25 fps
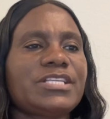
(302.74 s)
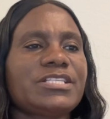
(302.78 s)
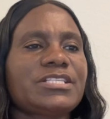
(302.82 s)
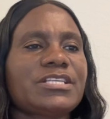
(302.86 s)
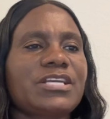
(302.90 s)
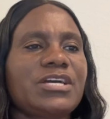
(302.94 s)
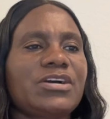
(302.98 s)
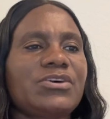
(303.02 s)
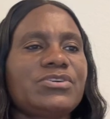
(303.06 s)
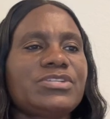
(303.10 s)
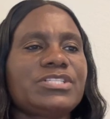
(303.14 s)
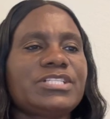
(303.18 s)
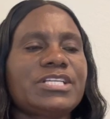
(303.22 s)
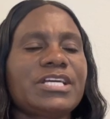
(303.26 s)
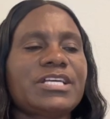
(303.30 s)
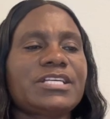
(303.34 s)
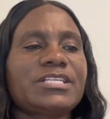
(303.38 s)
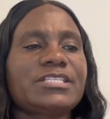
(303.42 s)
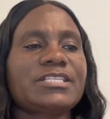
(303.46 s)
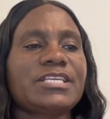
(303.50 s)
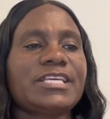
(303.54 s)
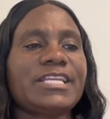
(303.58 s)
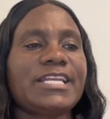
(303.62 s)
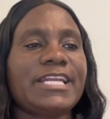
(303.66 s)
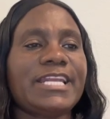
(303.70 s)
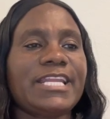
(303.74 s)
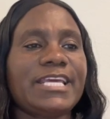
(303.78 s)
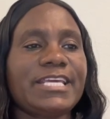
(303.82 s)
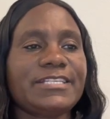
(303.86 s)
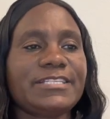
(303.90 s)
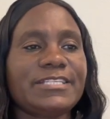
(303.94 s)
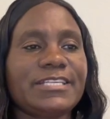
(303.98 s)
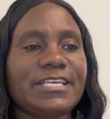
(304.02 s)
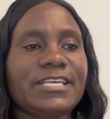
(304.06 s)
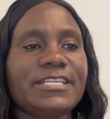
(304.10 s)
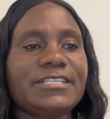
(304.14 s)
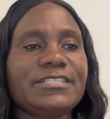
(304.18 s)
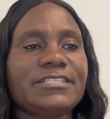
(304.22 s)
cultures in
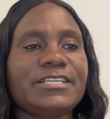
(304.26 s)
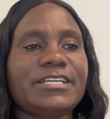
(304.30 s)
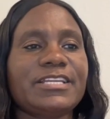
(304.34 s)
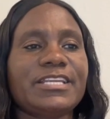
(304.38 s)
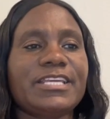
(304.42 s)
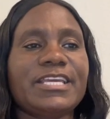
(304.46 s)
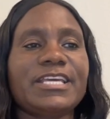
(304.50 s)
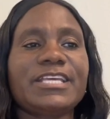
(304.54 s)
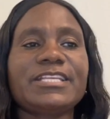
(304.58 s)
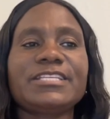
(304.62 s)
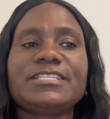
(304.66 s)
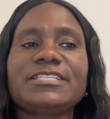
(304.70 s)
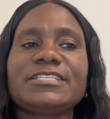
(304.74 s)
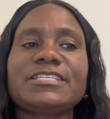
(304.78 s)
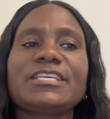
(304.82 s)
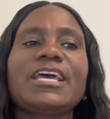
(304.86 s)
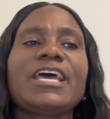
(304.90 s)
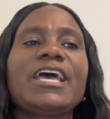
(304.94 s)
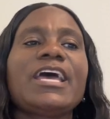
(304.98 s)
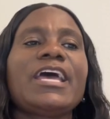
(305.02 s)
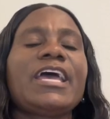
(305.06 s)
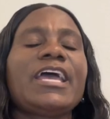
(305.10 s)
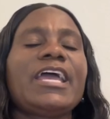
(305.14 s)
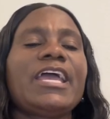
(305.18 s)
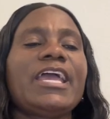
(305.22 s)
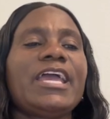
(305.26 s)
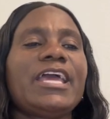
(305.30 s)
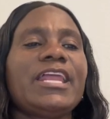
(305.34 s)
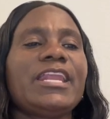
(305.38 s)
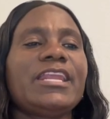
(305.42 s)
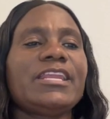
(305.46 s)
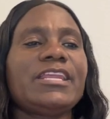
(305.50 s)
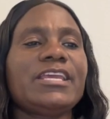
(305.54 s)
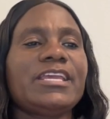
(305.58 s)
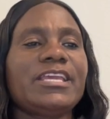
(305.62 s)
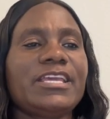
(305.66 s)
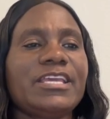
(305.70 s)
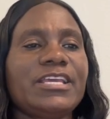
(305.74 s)
lessons, creates
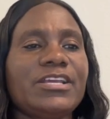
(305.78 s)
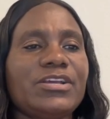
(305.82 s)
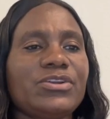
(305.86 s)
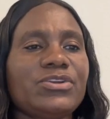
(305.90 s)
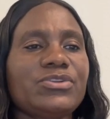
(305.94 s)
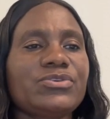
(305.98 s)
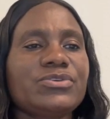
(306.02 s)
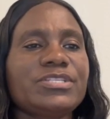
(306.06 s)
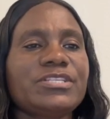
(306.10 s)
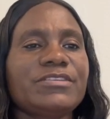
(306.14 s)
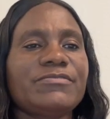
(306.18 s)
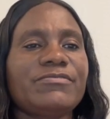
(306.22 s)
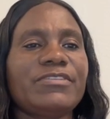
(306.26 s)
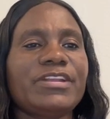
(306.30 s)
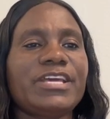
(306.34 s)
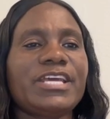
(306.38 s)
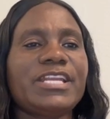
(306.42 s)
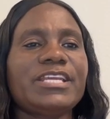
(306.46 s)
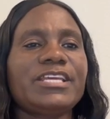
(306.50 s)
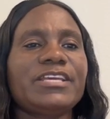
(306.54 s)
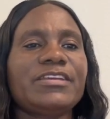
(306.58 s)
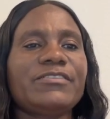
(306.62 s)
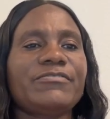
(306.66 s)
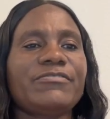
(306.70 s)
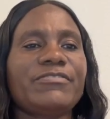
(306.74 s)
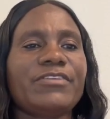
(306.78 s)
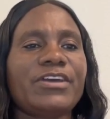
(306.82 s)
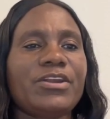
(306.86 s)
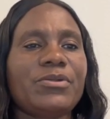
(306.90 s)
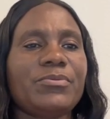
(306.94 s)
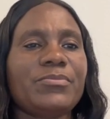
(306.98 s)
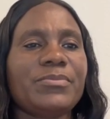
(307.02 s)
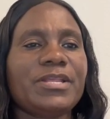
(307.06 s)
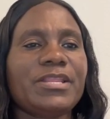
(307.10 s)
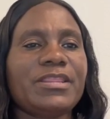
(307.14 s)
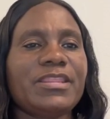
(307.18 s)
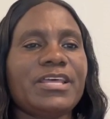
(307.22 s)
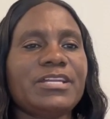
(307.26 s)
an inclusive learning
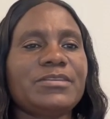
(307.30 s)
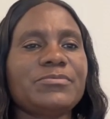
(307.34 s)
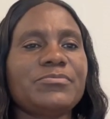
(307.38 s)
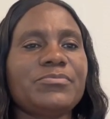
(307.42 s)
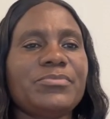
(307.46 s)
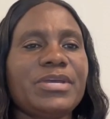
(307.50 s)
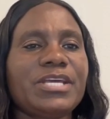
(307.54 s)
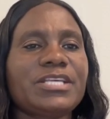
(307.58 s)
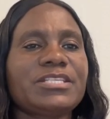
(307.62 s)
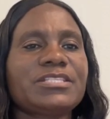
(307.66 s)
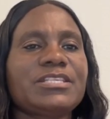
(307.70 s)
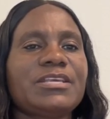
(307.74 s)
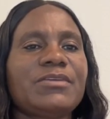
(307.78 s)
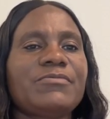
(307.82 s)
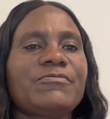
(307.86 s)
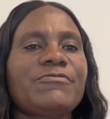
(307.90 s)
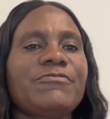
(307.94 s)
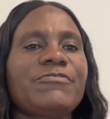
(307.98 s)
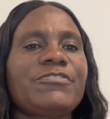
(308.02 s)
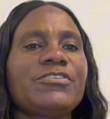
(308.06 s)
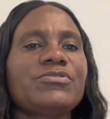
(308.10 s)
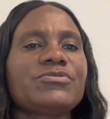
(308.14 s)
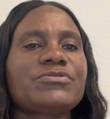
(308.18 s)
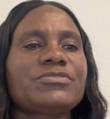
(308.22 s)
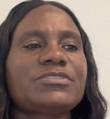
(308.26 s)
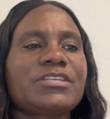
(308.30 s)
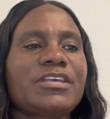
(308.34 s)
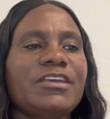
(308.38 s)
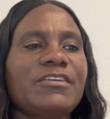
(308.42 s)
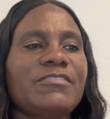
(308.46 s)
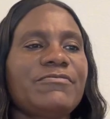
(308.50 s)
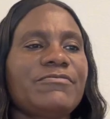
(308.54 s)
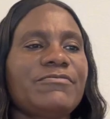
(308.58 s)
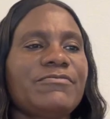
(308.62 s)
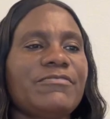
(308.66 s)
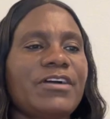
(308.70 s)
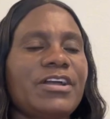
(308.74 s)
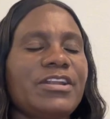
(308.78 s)
environment that makes them feel
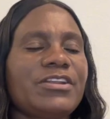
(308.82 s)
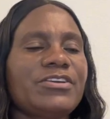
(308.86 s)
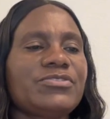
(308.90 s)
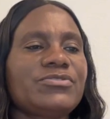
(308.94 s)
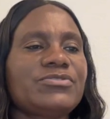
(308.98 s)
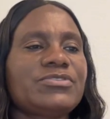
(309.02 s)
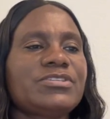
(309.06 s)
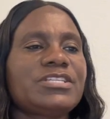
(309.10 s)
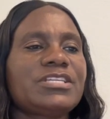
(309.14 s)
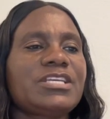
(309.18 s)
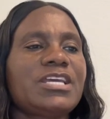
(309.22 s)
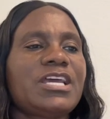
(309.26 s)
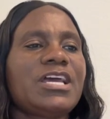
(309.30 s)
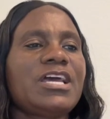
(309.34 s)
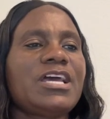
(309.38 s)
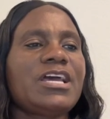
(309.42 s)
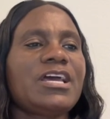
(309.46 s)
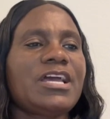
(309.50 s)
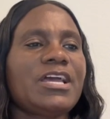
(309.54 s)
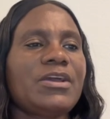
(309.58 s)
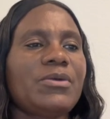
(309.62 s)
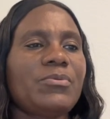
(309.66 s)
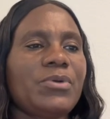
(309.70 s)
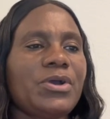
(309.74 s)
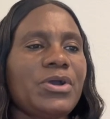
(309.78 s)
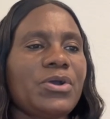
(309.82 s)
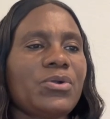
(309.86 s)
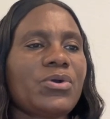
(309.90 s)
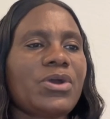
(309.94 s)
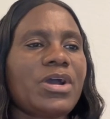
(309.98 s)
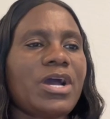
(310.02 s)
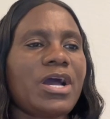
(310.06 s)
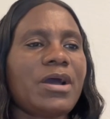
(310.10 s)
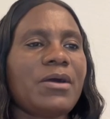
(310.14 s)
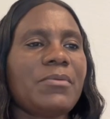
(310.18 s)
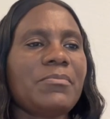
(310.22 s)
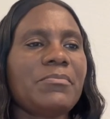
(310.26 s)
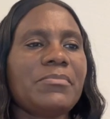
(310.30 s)
safe, valued,
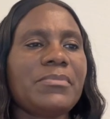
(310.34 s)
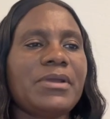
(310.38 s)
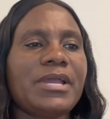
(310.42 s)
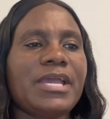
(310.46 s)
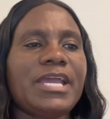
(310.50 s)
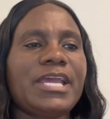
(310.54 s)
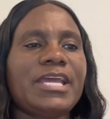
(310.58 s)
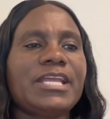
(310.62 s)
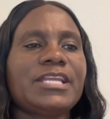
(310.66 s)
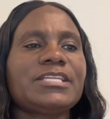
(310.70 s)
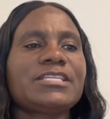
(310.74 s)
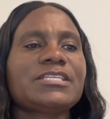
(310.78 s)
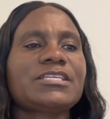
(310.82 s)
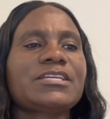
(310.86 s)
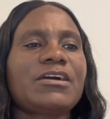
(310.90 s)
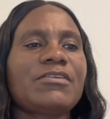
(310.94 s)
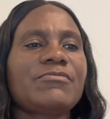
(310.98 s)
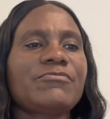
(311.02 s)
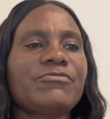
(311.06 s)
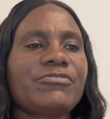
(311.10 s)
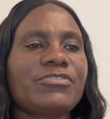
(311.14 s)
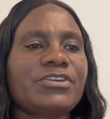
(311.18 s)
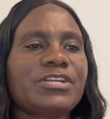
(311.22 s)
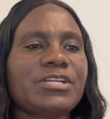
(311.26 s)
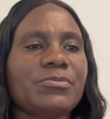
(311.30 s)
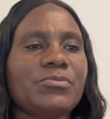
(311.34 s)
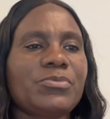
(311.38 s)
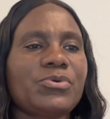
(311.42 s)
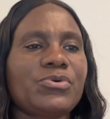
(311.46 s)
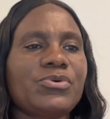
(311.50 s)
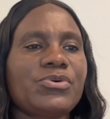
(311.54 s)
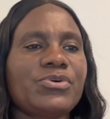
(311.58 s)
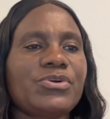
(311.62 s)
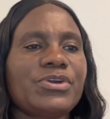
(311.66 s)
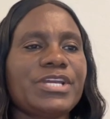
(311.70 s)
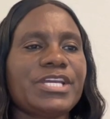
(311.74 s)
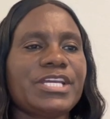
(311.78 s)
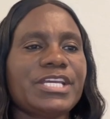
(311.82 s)
welcome, and
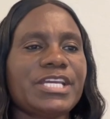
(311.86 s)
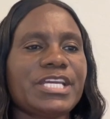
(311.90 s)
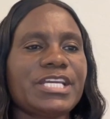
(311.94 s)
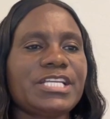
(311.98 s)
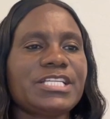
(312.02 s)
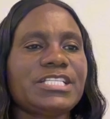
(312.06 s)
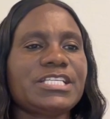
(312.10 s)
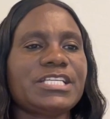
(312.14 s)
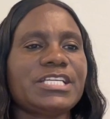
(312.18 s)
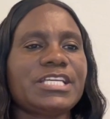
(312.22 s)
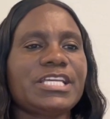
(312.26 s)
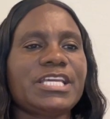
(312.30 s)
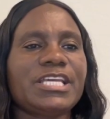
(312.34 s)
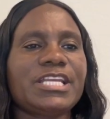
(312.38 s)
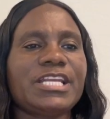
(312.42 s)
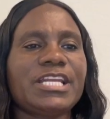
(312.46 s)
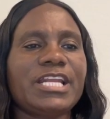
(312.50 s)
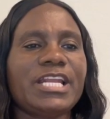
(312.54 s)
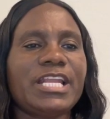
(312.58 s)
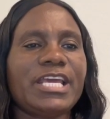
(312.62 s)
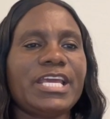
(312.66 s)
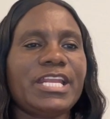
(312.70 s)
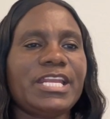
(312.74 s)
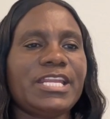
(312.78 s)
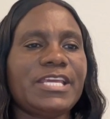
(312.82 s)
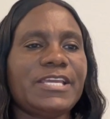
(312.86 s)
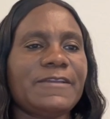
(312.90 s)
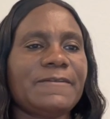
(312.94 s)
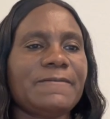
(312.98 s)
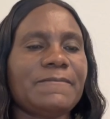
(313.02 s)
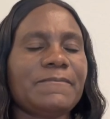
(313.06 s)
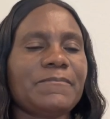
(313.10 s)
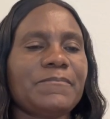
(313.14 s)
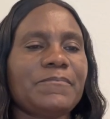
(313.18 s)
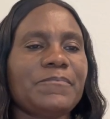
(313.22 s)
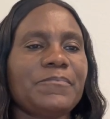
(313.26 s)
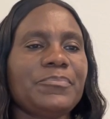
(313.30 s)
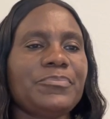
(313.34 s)
comfortable engaging in learning.
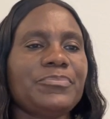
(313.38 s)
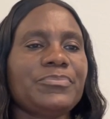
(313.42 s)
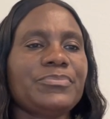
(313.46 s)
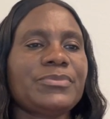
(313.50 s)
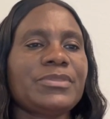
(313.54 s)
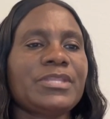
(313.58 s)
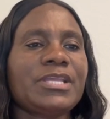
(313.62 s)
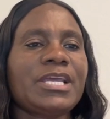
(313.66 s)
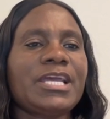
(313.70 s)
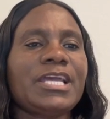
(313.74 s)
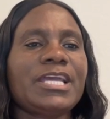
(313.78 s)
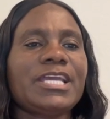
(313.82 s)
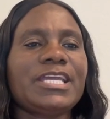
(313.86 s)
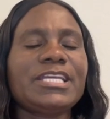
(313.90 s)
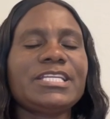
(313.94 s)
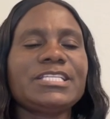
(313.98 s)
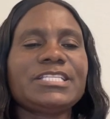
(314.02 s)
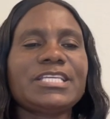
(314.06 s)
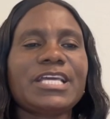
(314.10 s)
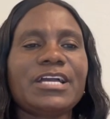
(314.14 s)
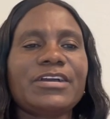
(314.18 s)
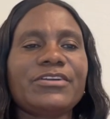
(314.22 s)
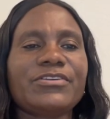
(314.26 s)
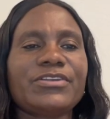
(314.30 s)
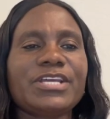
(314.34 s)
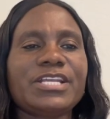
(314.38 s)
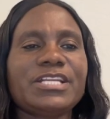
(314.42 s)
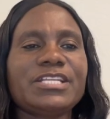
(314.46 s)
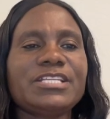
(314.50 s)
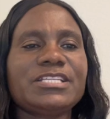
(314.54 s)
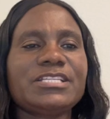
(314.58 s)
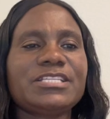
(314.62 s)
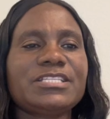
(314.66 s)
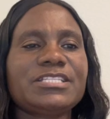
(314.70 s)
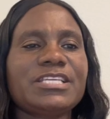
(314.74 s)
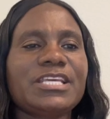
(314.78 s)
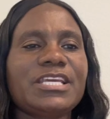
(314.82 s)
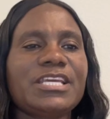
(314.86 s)

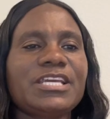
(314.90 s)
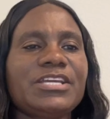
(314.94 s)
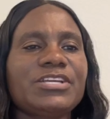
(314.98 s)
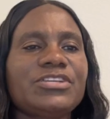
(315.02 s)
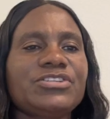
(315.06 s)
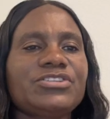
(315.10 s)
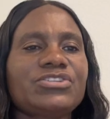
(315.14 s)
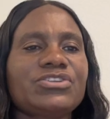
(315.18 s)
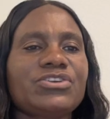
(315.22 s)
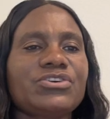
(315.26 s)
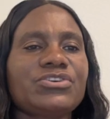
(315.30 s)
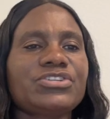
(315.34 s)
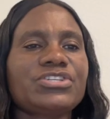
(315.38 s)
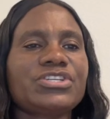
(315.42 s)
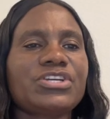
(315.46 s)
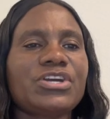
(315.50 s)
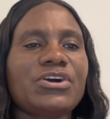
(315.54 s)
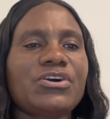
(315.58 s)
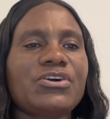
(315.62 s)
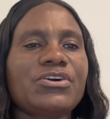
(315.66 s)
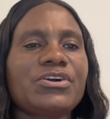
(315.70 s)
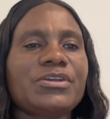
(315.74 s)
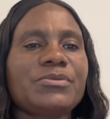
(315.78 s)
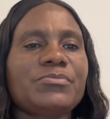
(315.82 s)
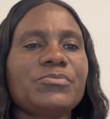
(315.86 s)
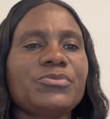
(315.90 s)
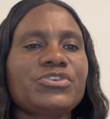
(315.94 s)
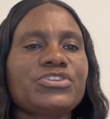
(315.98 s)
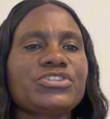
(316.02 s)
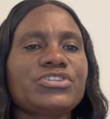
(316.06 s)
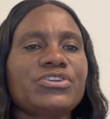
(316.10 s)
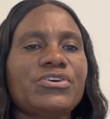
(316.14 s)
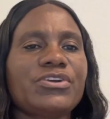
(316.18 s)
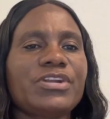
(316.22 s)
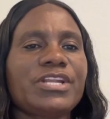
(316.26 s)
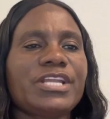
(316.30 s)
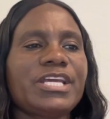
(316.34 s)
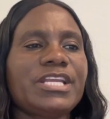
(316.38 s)
Integrating social
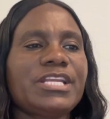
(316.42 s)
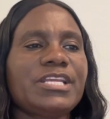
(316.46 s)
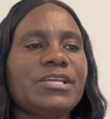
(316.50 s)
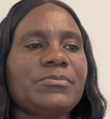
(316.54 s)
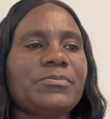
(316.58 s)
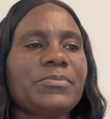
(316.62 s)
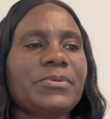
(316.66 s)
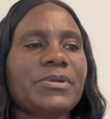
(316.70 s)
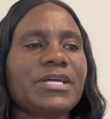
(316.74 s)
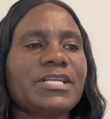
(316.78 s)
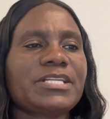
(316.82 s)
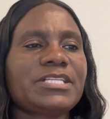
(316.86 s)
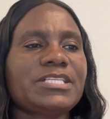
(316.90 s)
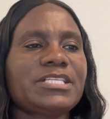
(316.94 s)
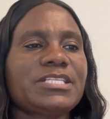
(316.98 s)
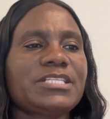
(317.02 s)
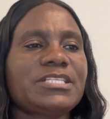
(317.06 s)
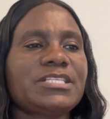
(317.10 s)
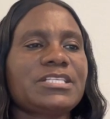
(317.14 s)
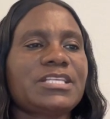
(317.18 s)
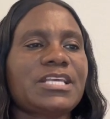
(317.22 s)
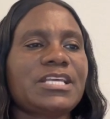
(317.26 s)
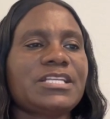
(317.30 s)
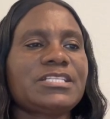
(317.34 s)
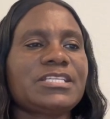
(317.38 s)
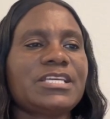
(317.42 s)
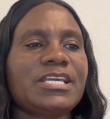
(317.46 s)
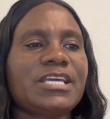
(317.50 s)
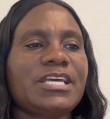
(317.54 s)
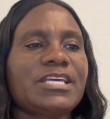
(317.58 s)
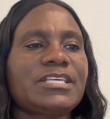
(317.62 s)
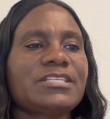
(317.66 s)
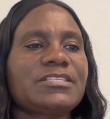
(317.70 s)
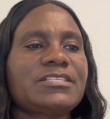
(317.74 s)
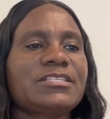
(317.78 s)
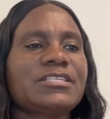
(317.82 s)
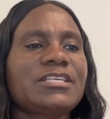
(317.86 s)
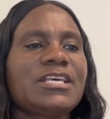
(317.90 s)
emotional learning practice such
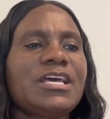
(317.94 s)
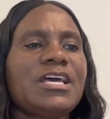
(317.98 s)
as